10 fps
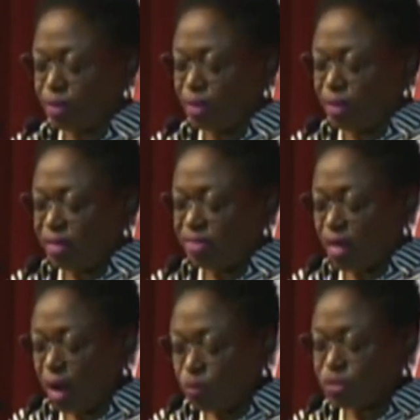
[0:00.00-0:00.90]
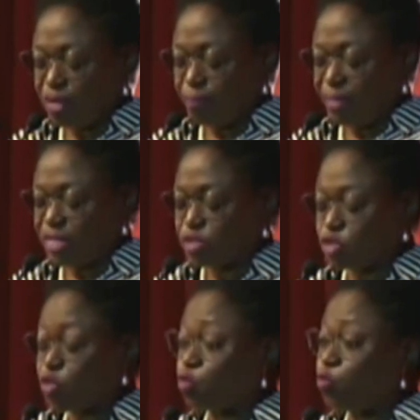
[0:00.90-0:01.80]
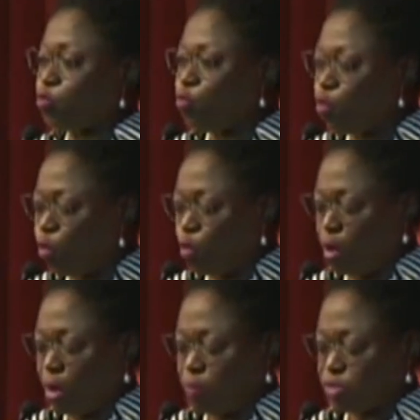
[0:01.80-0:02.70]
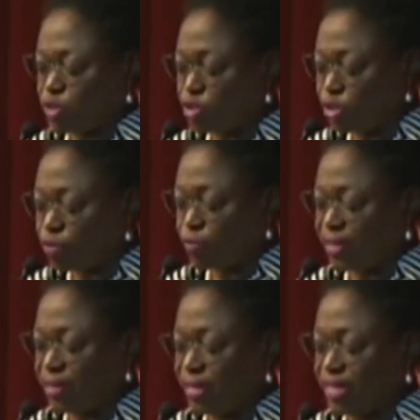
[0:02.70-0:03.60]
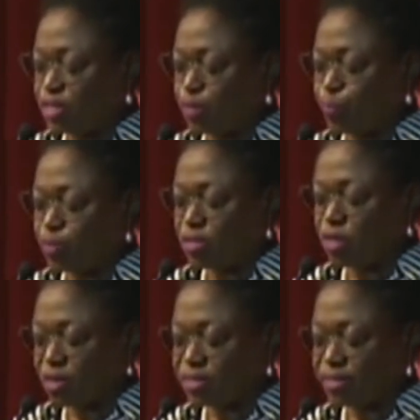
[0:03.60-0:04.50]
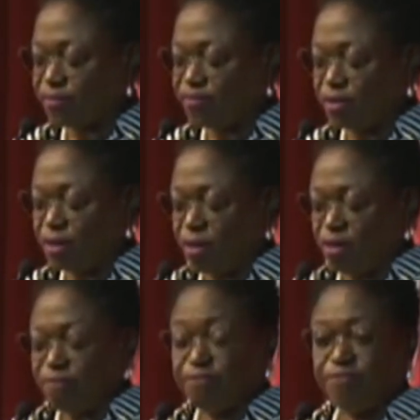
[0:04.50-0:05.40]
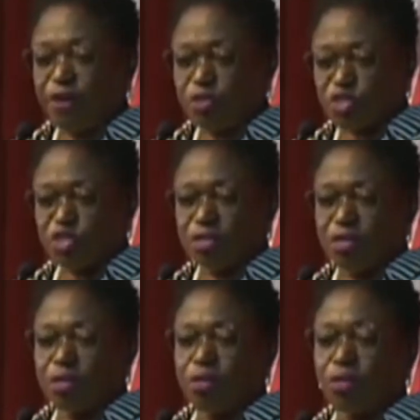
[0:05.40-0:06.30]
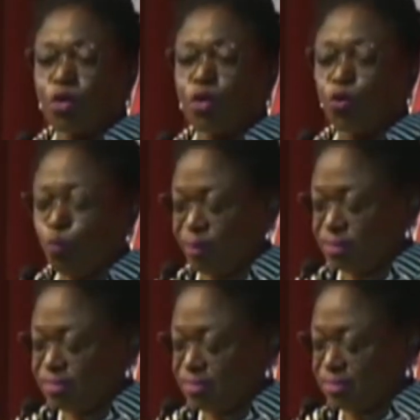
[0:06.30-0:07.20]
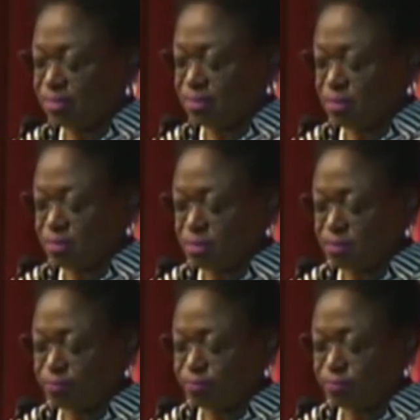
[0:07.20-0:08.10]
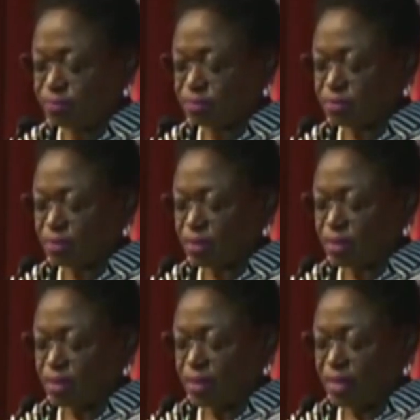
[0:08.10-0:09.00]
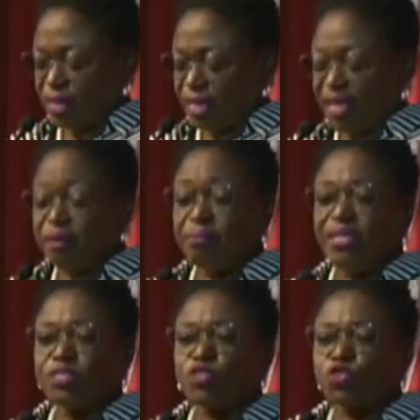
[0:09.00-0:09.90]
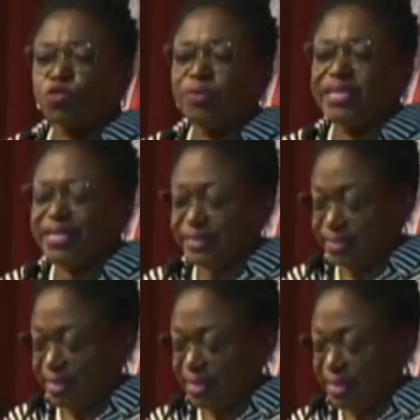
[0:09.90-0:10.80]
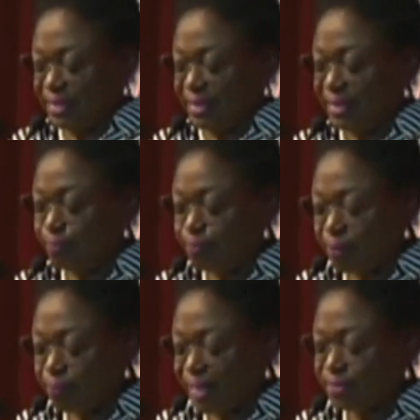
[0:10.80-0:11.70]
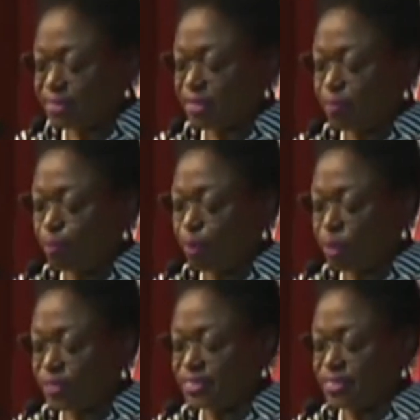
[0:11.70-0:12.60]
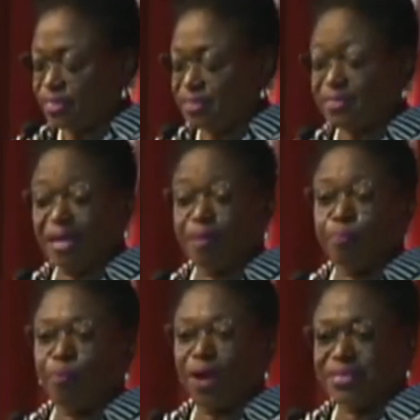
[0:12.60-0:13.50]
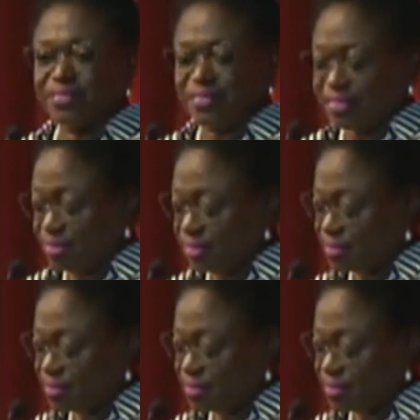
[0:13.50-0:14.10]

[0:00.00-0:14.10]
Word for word: The outcome is to grow our children into productive, functional global citizens. It means creating and implementing policies and practices